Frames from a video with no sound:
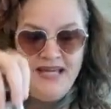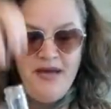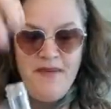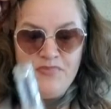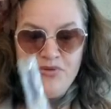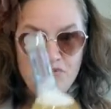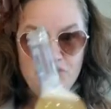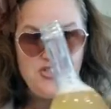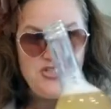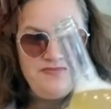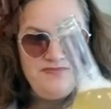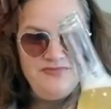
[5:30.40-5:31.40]

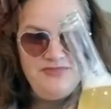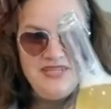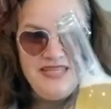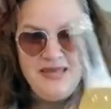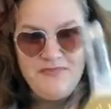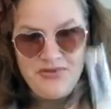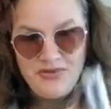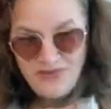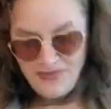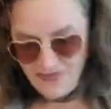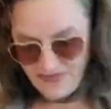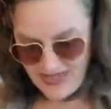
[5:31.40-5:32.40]
booch. Look at that beautiful
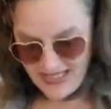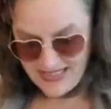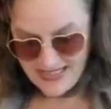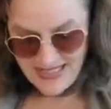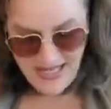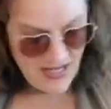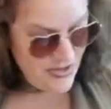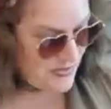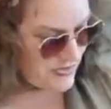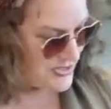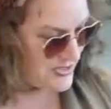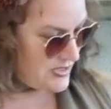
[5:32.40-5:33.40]
fizz. I'm
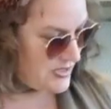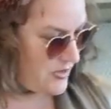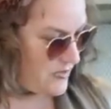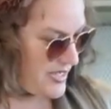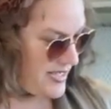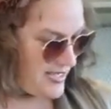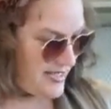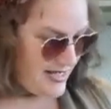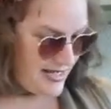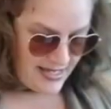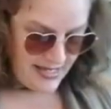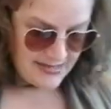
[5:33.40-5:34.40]
just going to go ahead
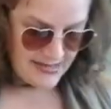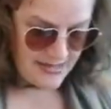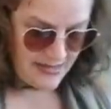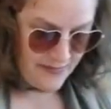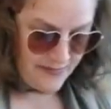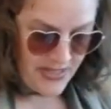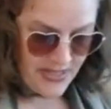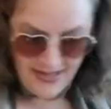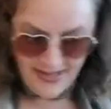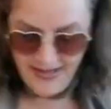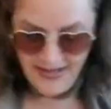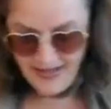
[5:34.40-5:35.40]
and
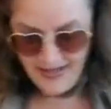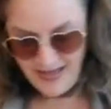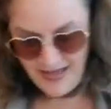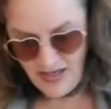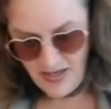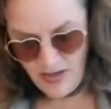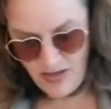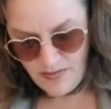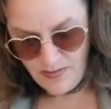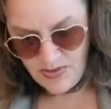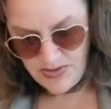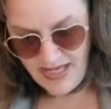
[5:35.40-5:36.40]

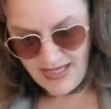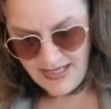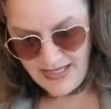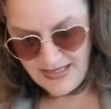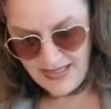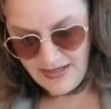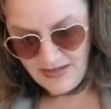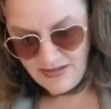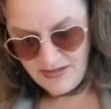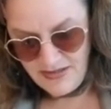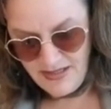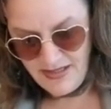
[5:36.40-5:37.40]
put that in
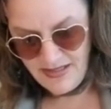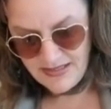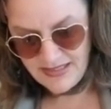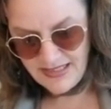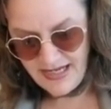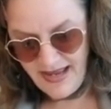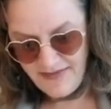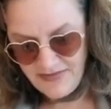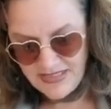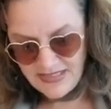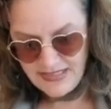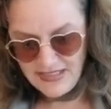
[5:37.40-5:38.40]
there. It's going to have a
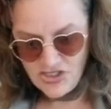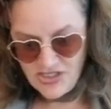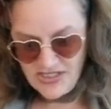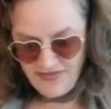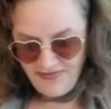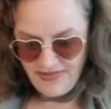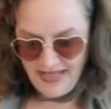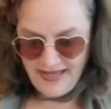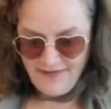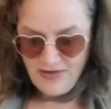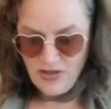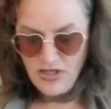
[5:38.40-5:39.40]
delicious
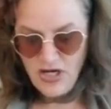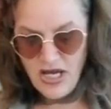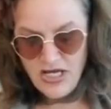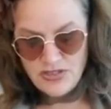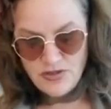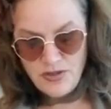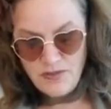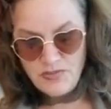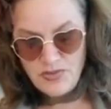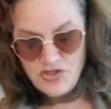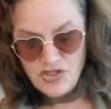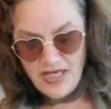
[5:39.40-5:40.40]
flavor. So
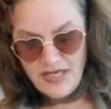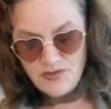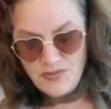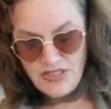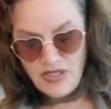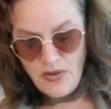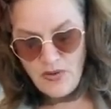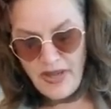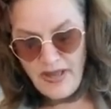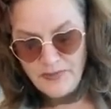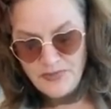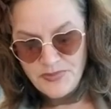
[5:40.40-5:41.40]
kombucha, as we know,
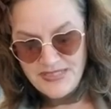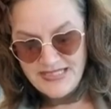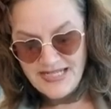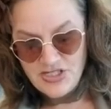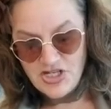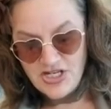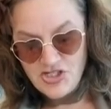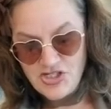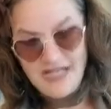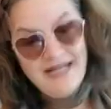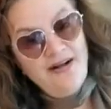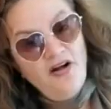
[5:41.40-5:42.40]
helps with digestion,
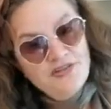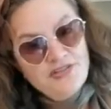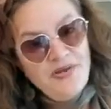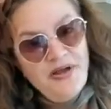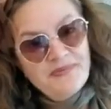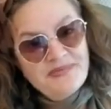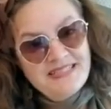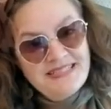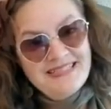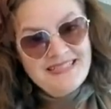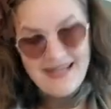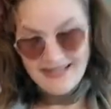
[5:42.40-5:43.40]
and it also helps to
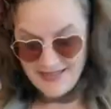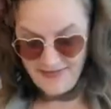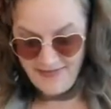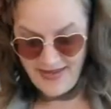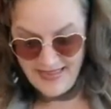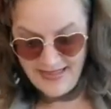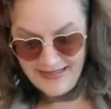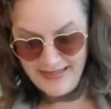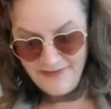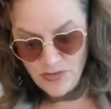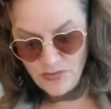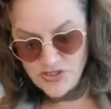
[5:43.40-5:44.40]
detoxify the
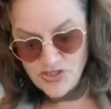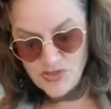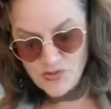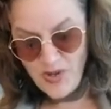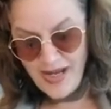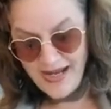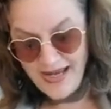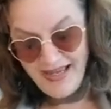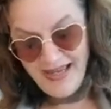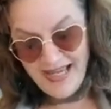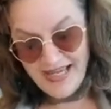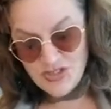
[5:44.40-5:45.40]
liver, which is why
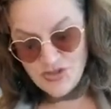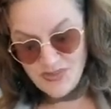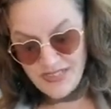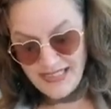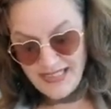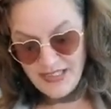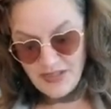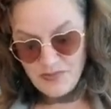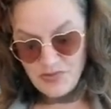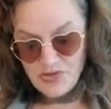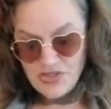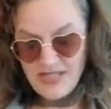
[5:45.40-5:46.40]
drinking
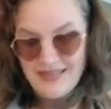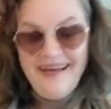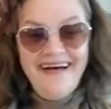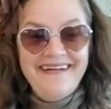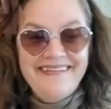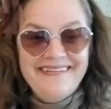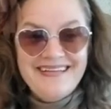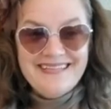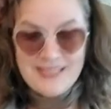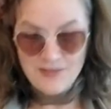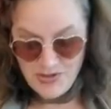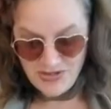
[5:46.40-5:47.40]
kombucha at the holidays is
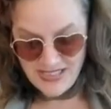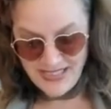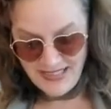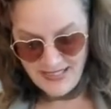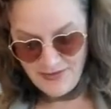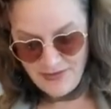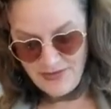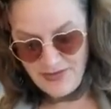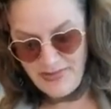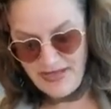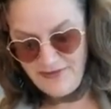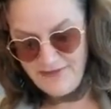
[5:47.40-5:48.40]
particularly
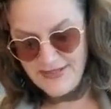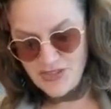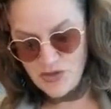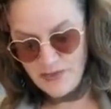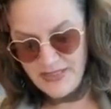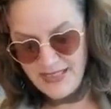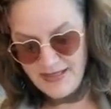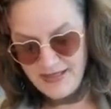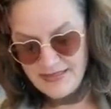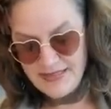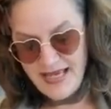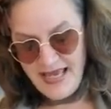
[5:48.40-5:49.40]
beneficial, because
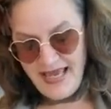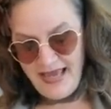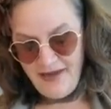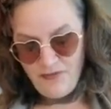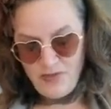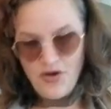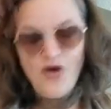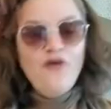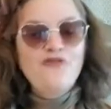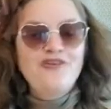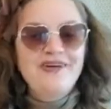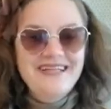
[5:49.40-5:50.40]
if we're
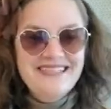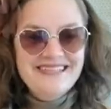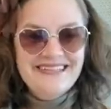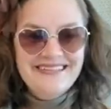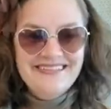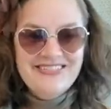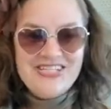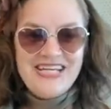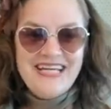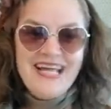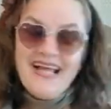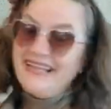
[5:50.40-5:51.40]

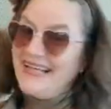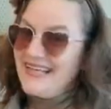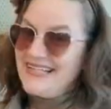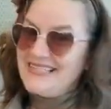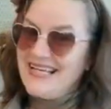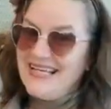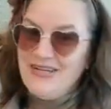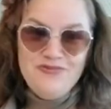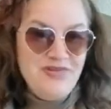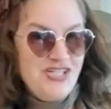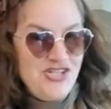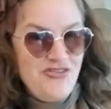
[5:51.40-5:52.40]
overindulging, like I said, in
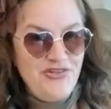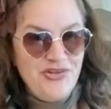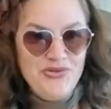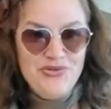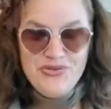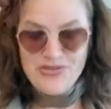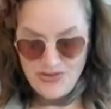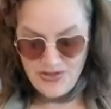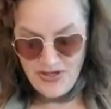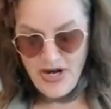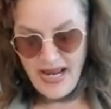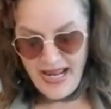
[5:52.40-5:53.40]
rich foods or
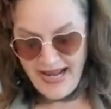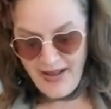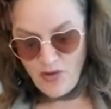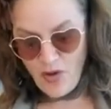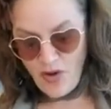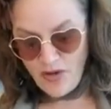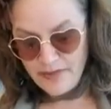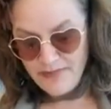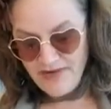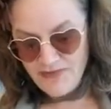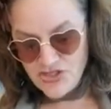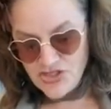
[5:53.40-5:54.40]
in alcoholic
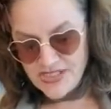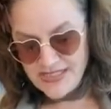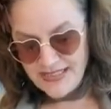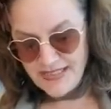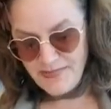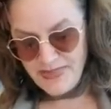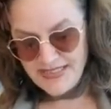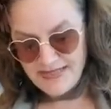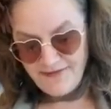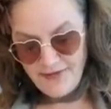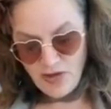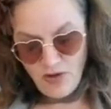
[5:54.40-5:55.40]
beverages, it can be
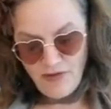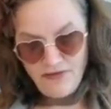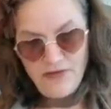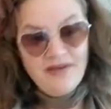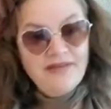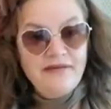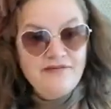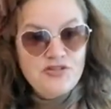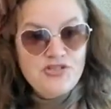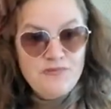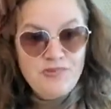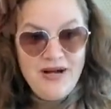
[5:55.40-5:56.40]
difficult for our liver to
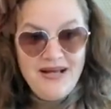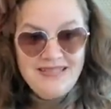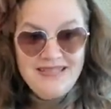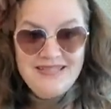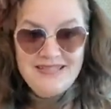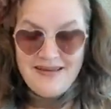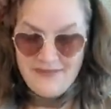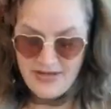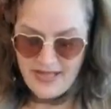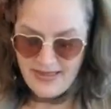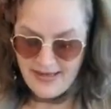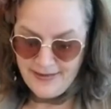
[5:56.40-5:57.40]
process
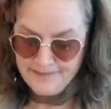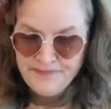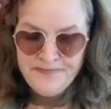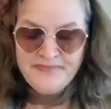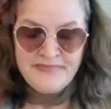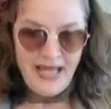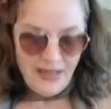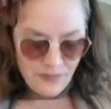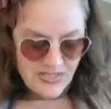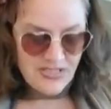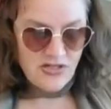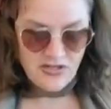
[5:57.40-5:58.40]
everything, and we
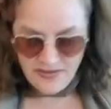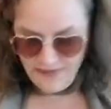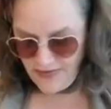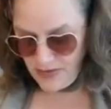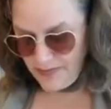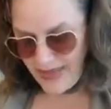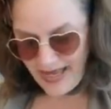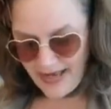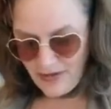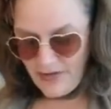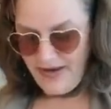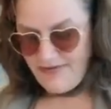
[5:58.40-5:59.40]
start to feel bad or
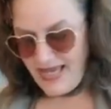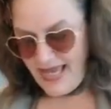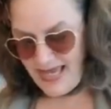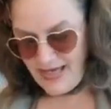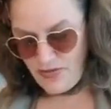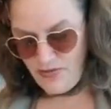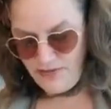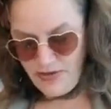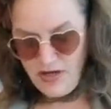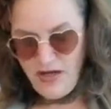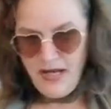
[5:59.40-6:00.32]
have a hangover,